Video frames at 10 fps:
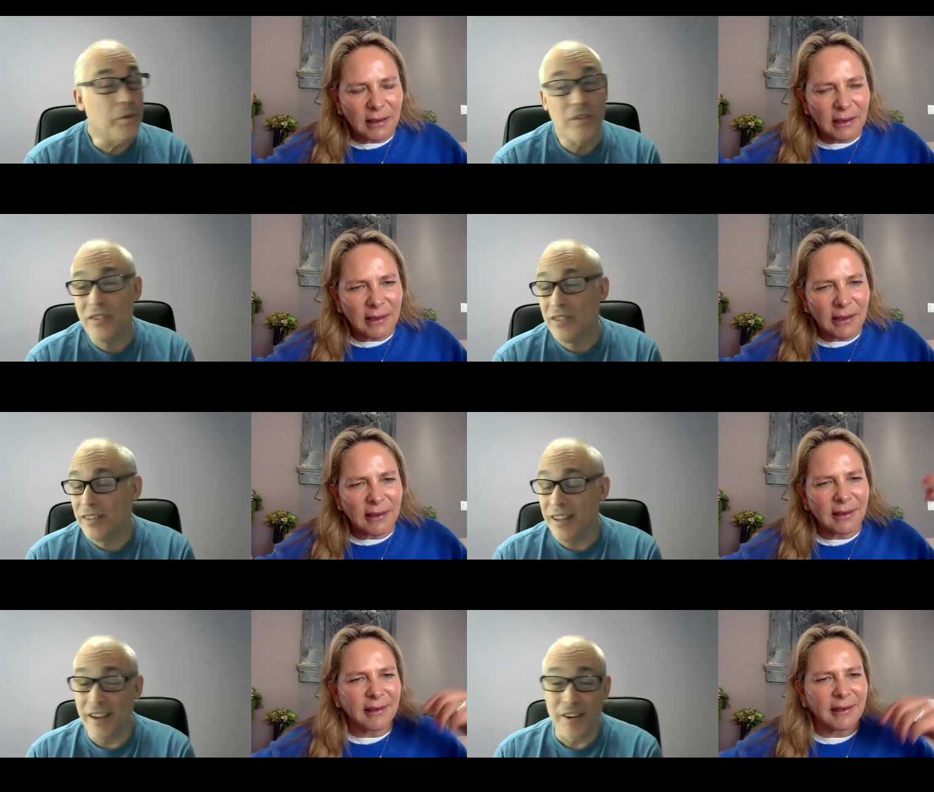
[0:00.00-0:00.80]
Speaker 1: was
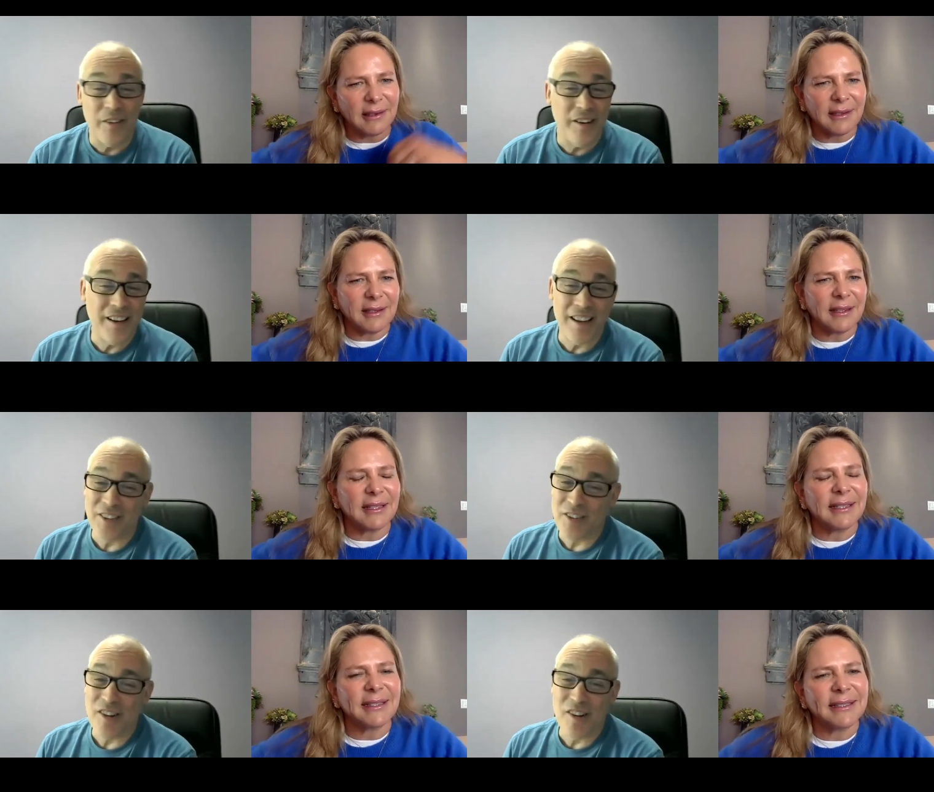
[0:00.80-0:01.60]
scary
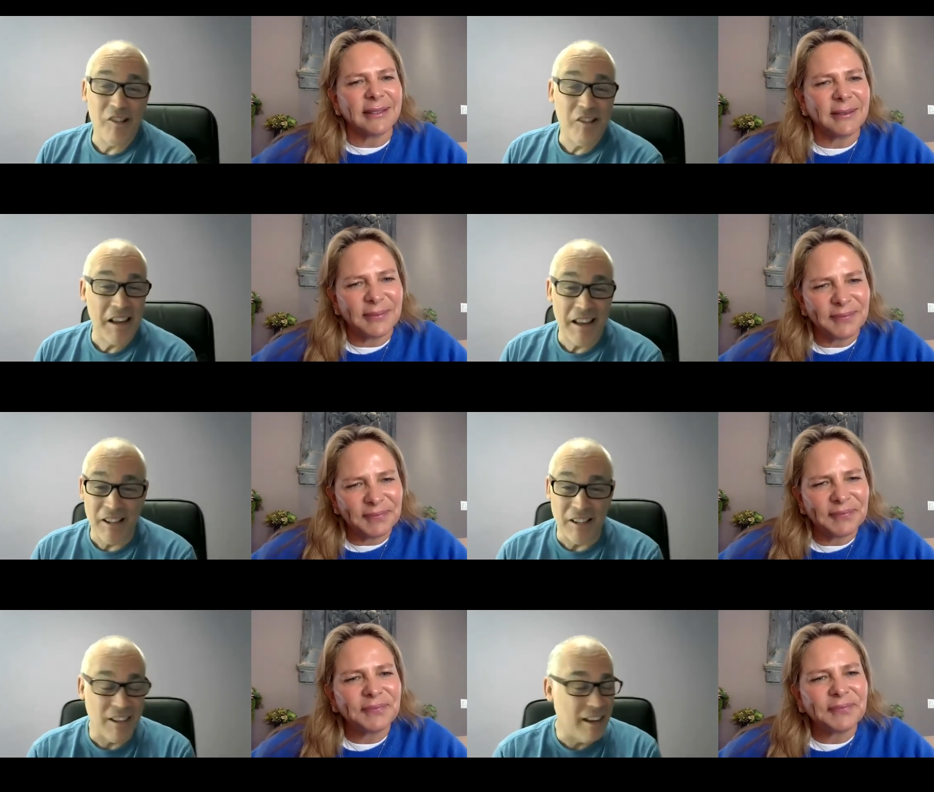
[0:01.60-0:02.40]
as all hell.